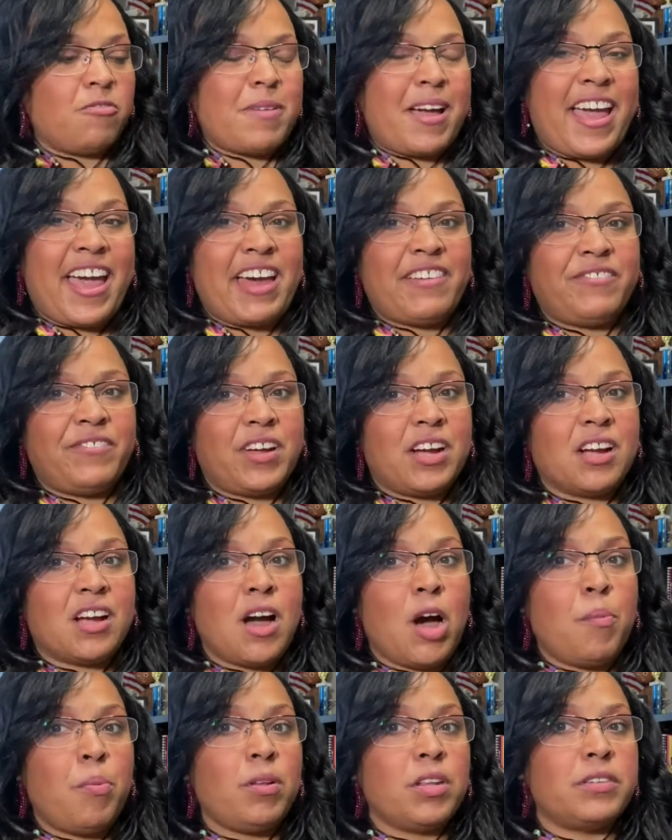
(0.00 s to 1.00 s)
I have a
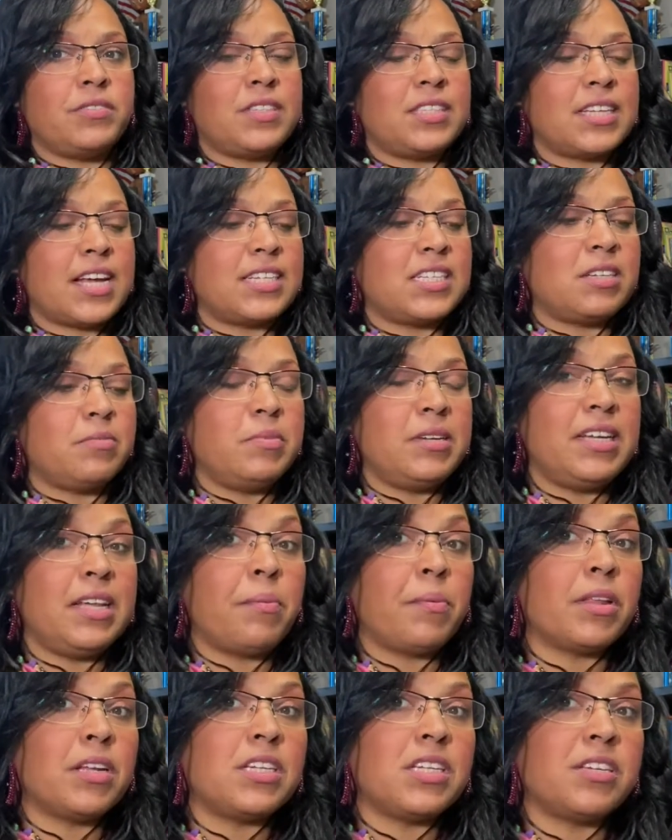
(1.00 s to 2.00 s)
couple of sets of
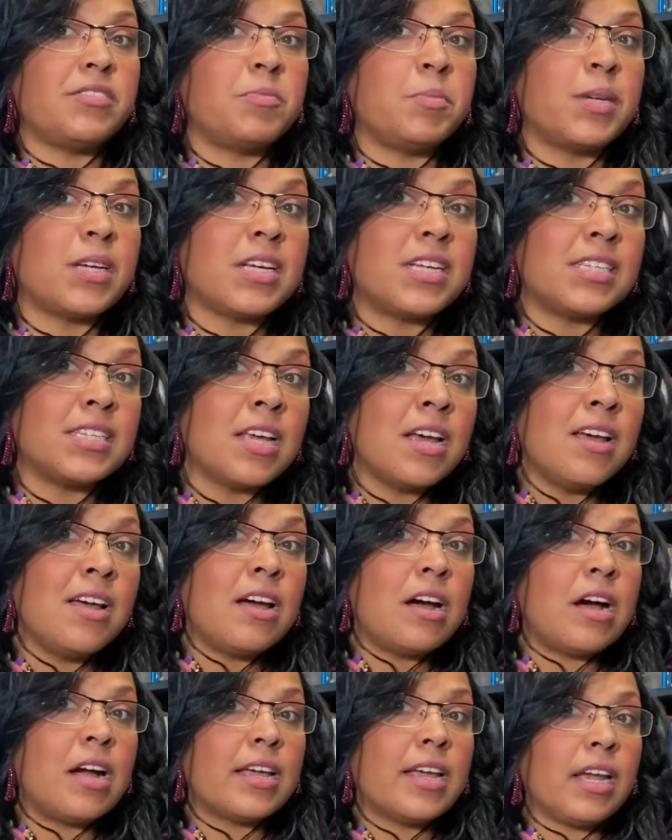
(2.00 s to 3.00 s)
manipulatives because,
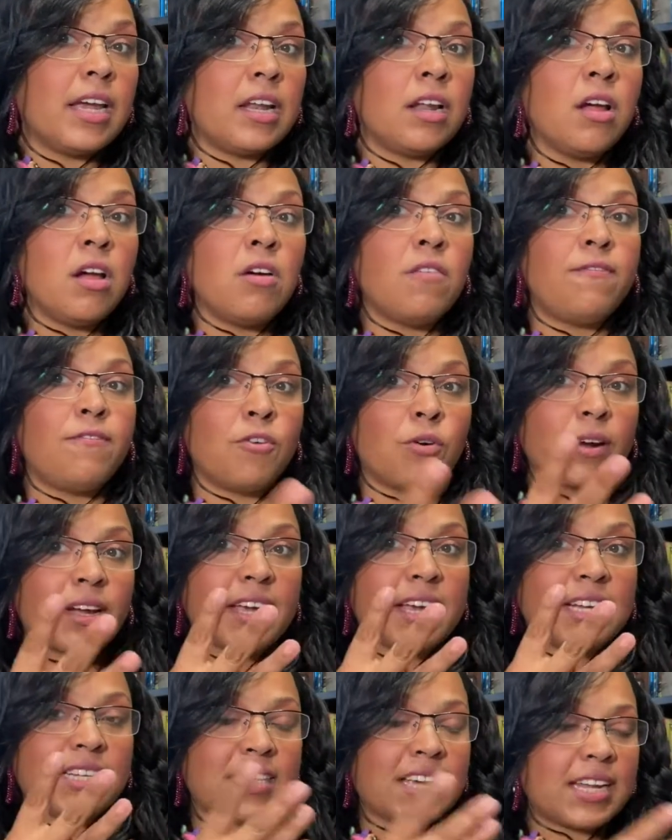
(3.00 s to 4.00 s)
again, 4
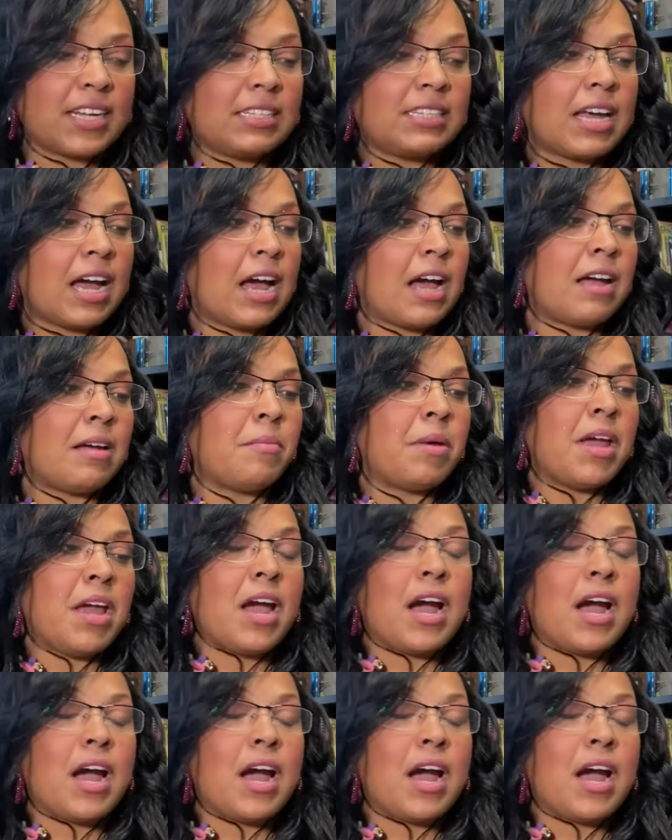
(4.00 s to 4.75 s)
kids at a time.